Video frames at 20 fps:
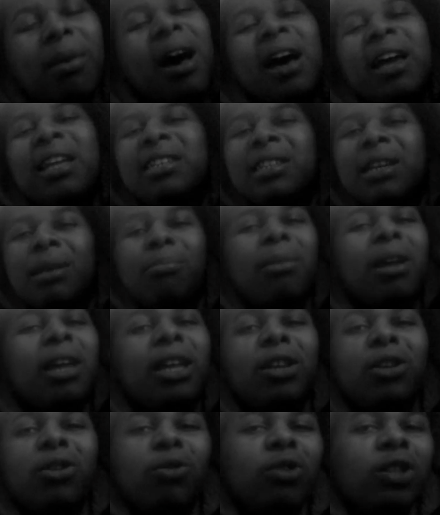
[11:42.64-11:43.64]
minds that
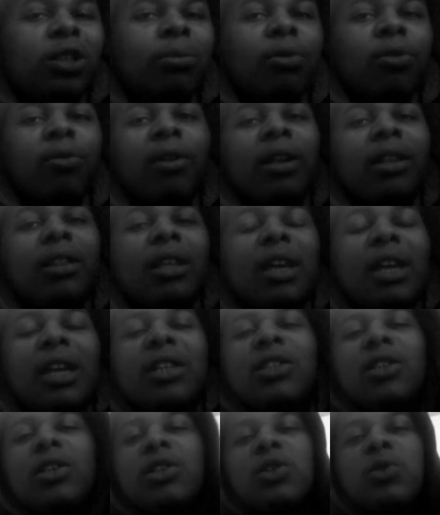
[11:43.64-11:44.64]
may do some great
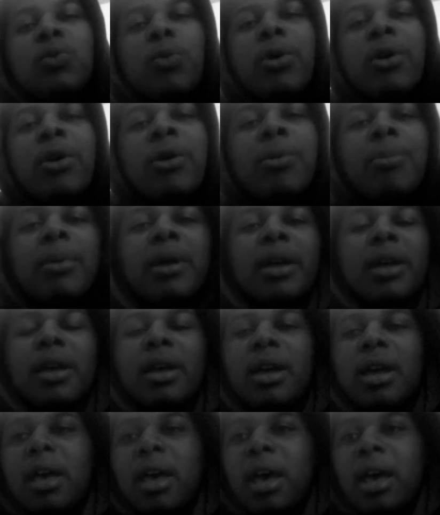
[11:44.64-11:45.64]
things in this world,
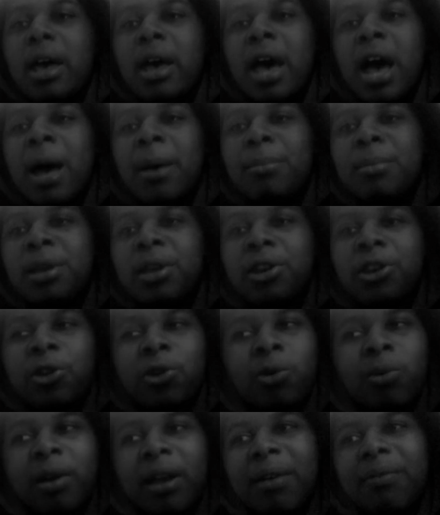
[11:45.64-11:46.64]
man. I
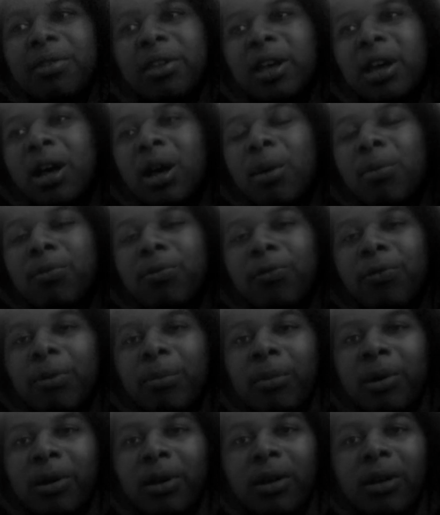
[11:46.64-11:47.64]
mean, you don't have to come
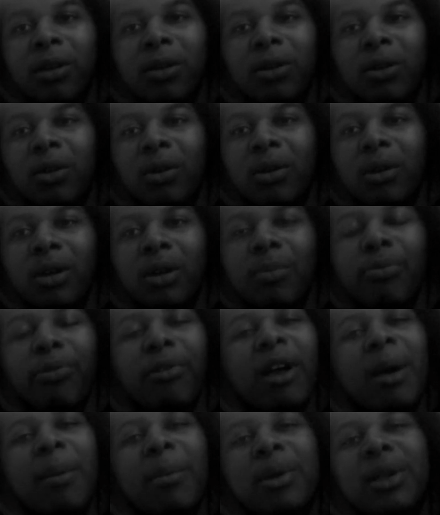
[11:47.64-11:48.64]
from a
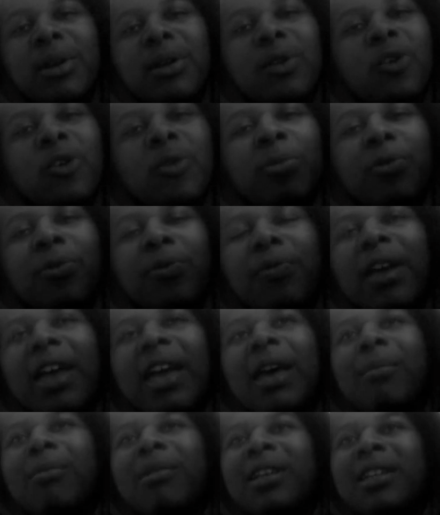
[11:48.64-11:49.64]
prominent, noble
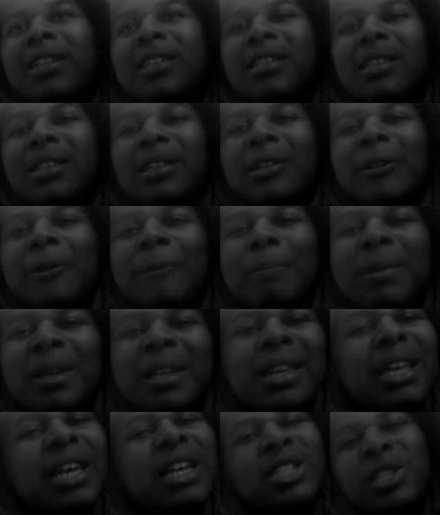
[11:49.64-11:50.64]
family to
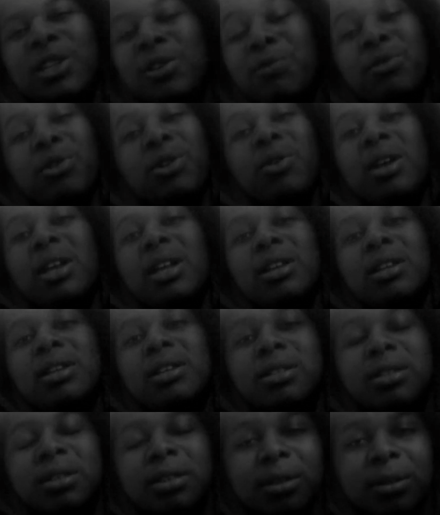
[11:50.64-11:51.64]
be destined for
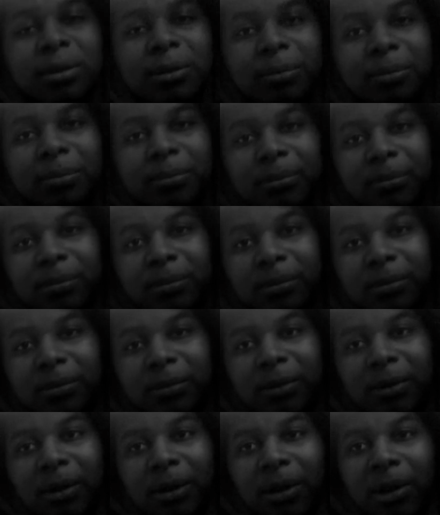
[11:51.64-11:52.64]
greatness.
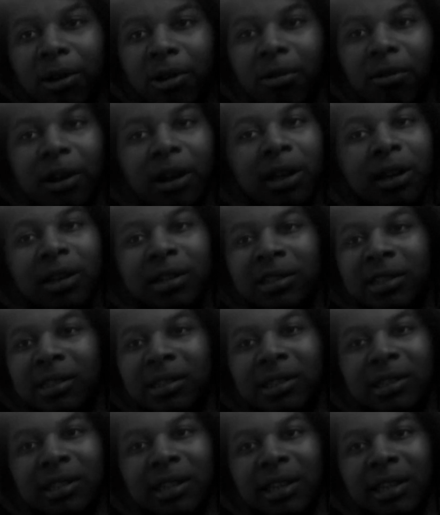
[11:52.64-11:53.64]
Greatness
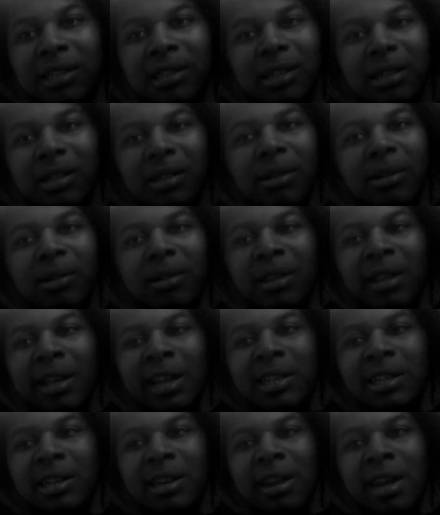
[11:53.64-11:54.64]
is
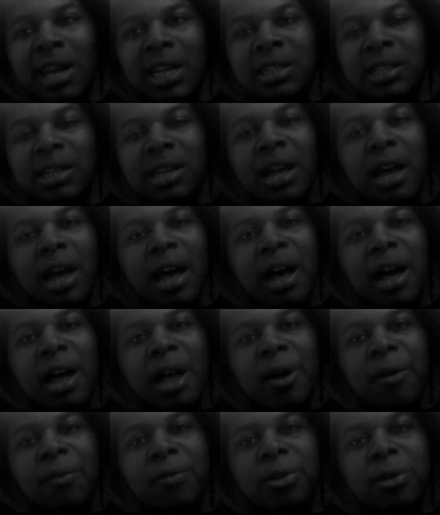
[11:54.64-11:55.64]
that's in the
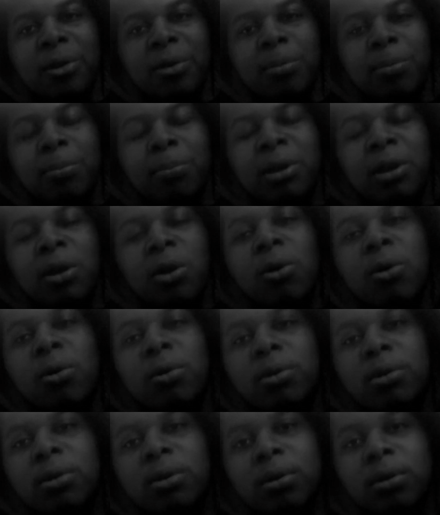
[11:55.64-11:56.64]
eye of the
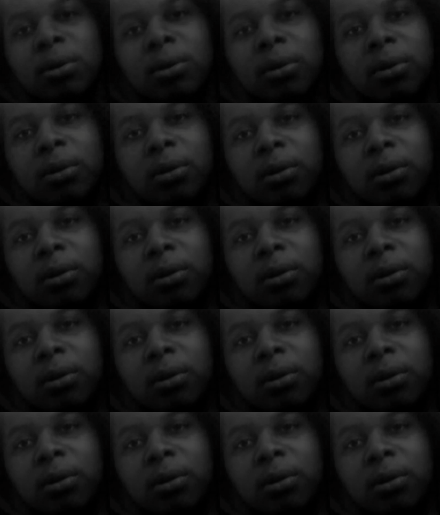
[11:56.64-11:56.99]
beholder.